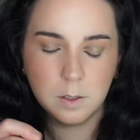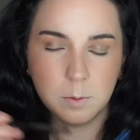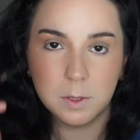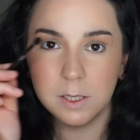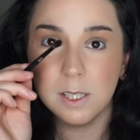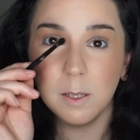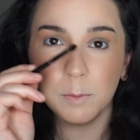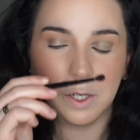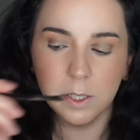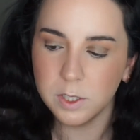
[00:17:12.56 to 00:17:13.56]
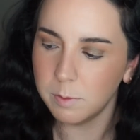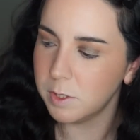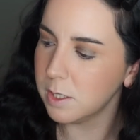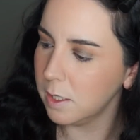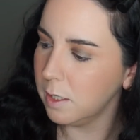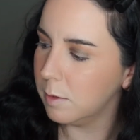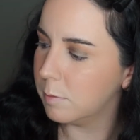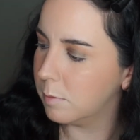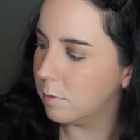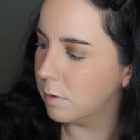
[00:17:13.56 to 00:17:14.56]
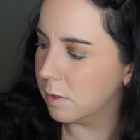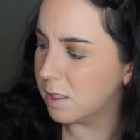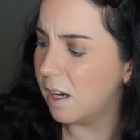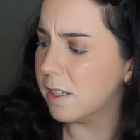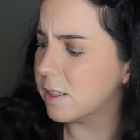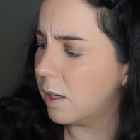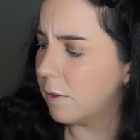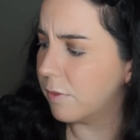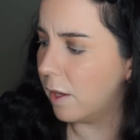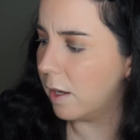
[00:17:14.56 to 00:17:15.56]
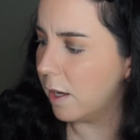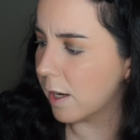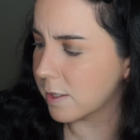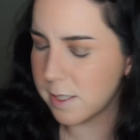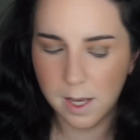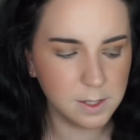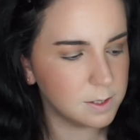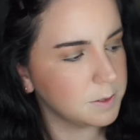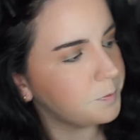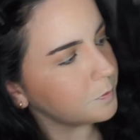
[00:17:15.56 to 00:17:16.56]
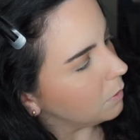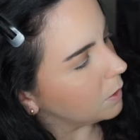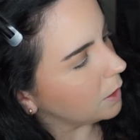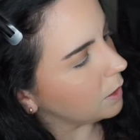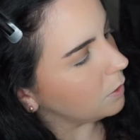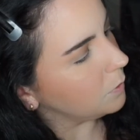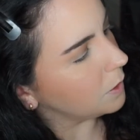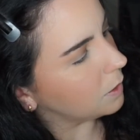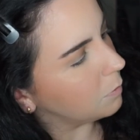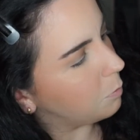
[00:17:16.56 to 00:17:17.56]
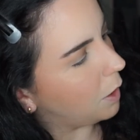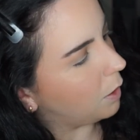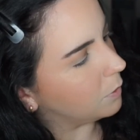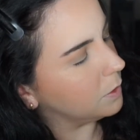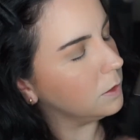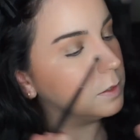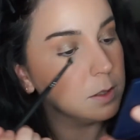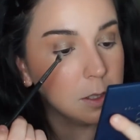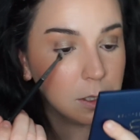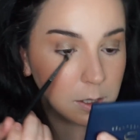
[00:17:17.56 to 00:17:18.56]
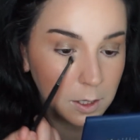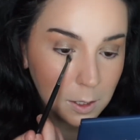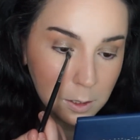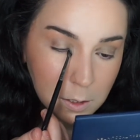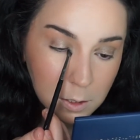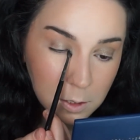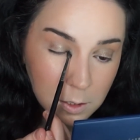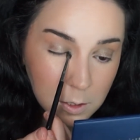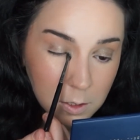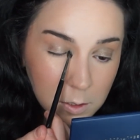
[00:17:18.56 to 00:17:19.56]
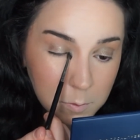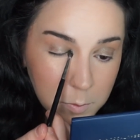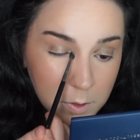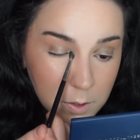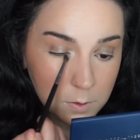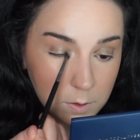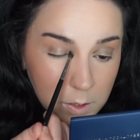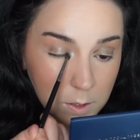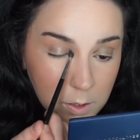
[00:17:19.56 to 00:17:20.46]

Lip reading: With the same brush, I'm just gonna dust off the excess. We're gonna go with Bone and put it right